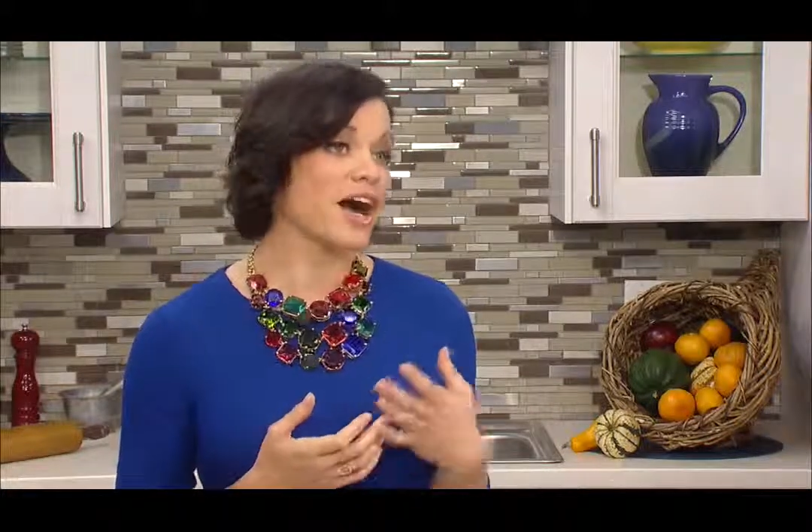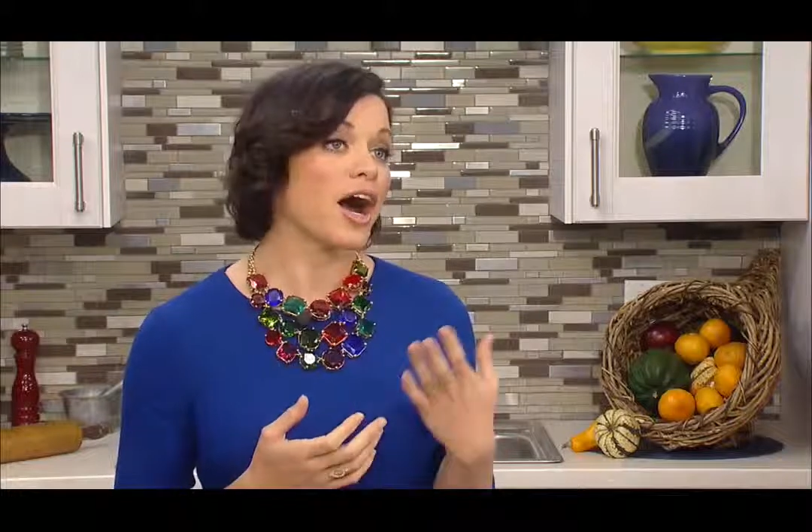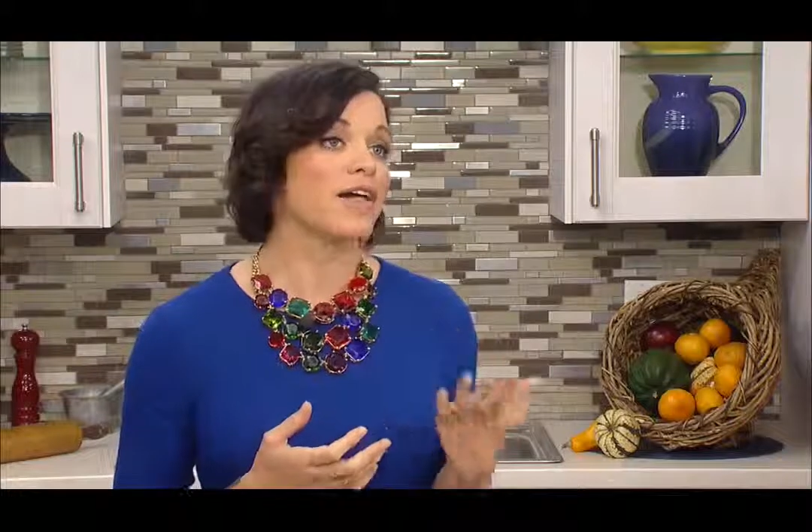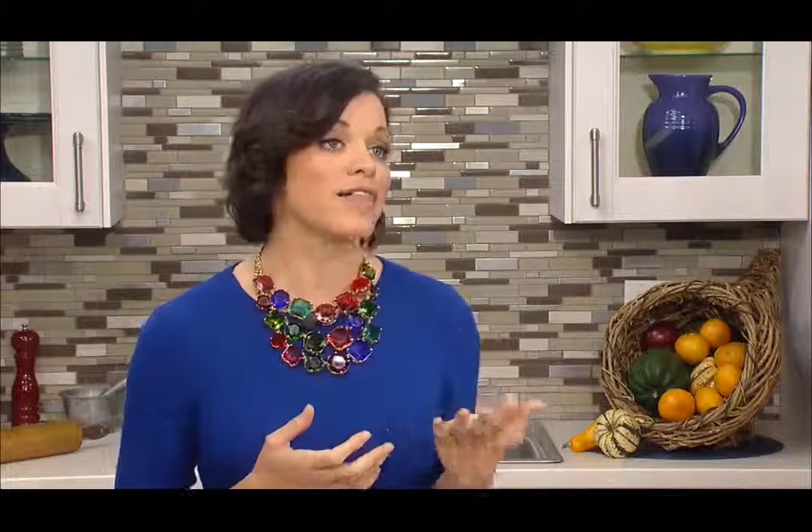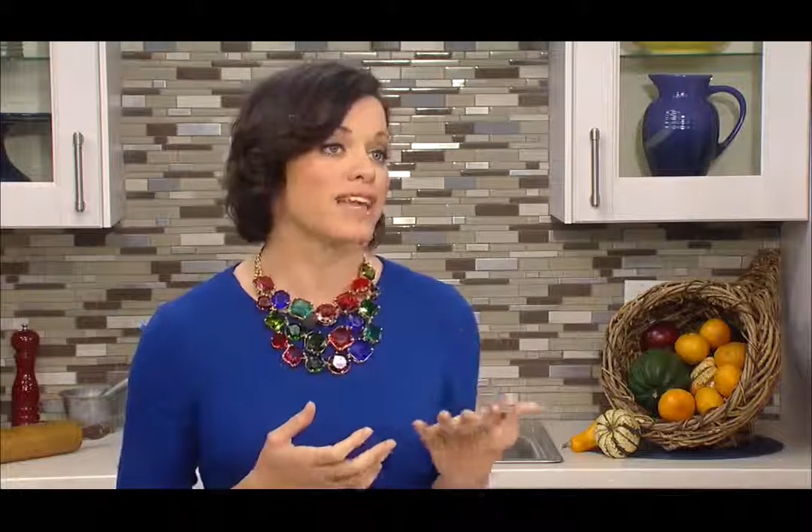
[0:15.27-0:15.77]

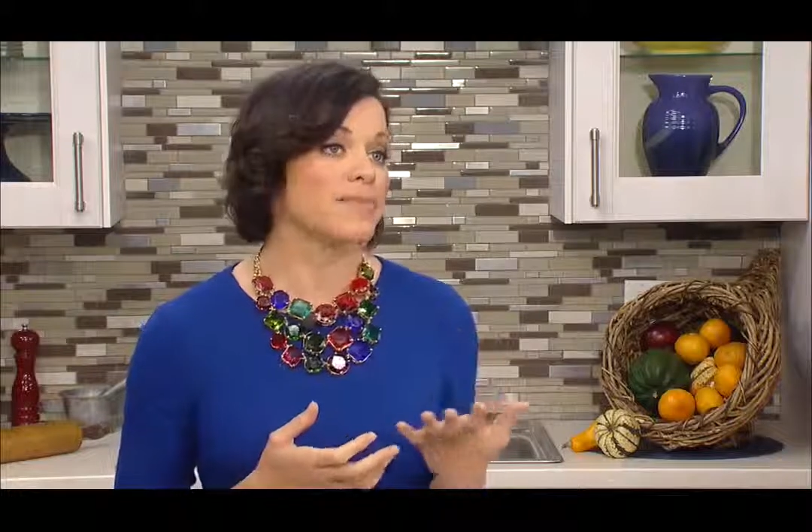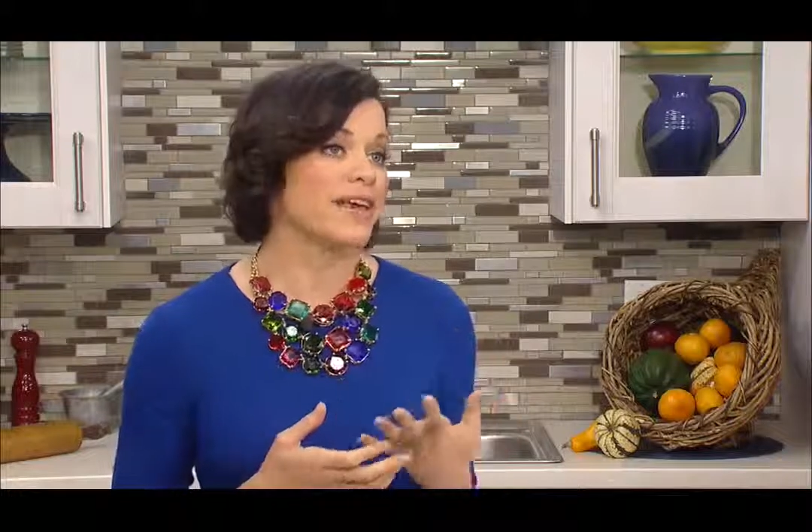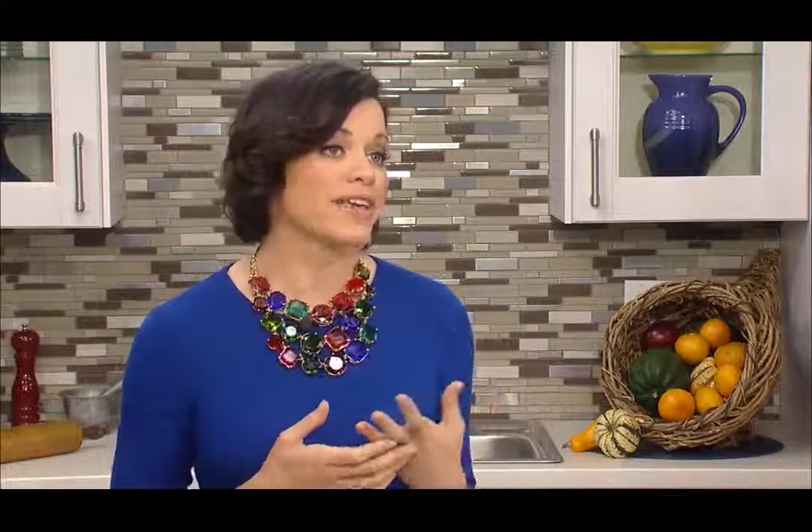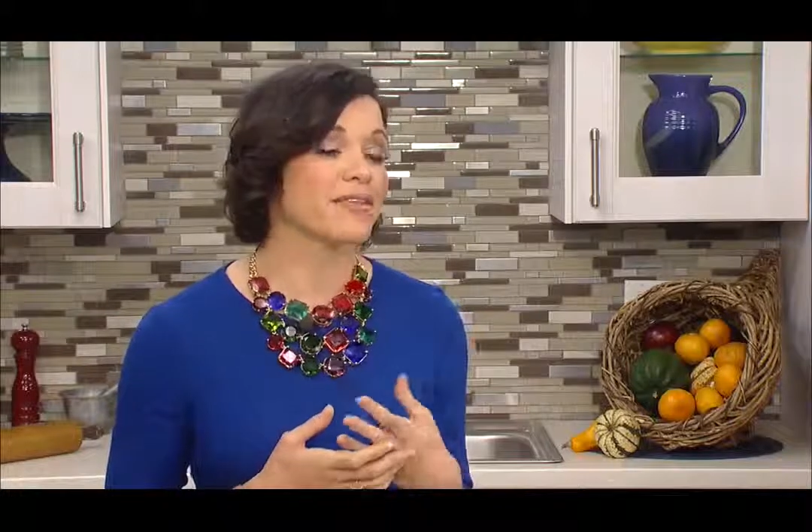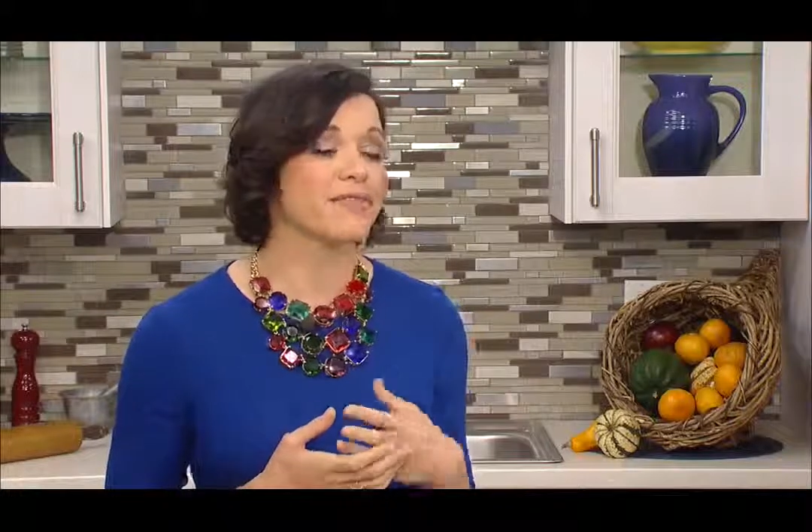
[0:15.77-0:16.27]
holiday
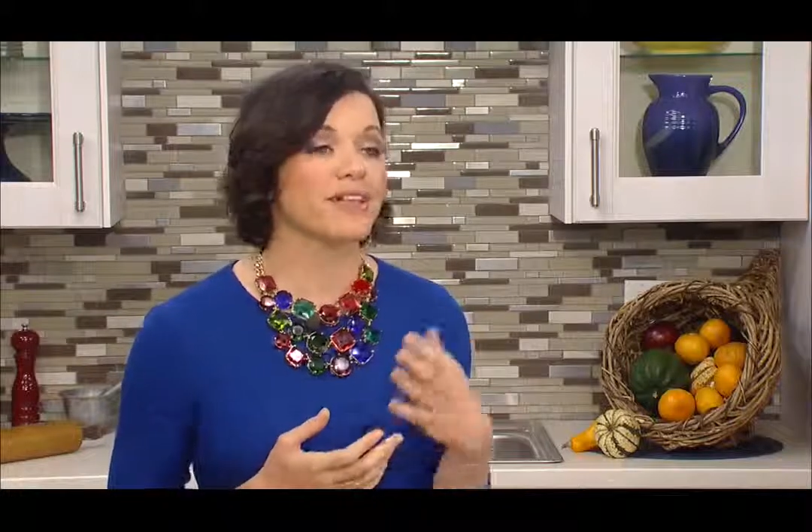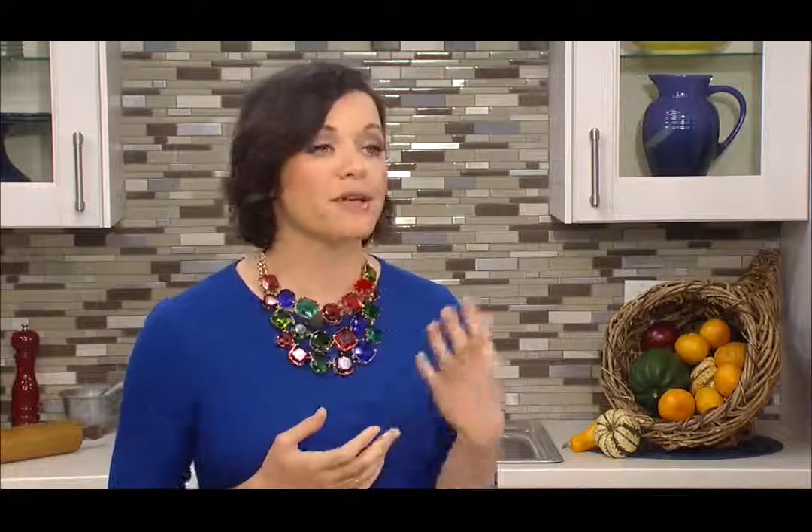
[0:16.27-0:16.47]
baking feel